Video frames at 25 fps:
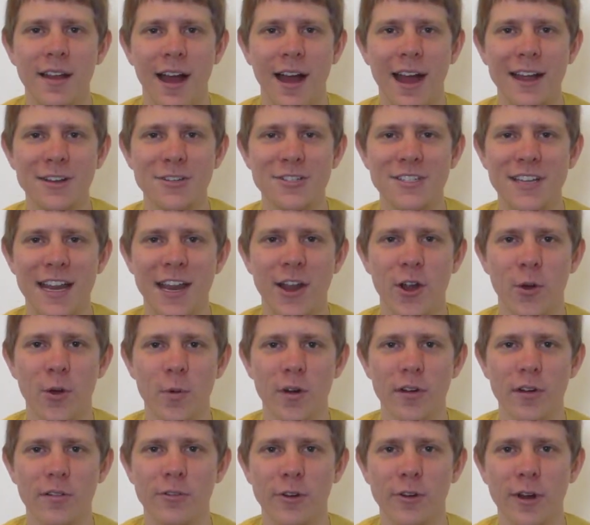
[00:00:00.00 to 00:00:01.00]
I just take her
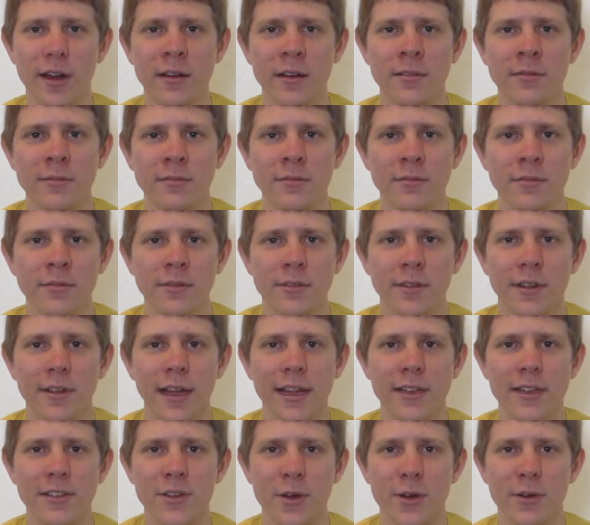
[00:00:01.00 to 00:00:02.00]
word for it.
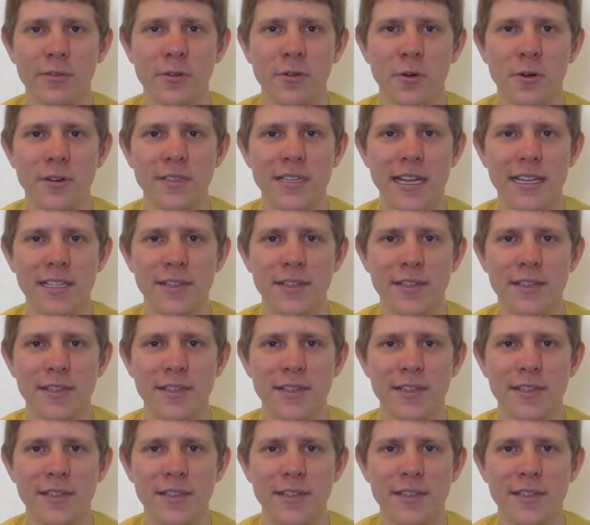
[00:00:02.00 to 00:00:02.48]
And so, of course,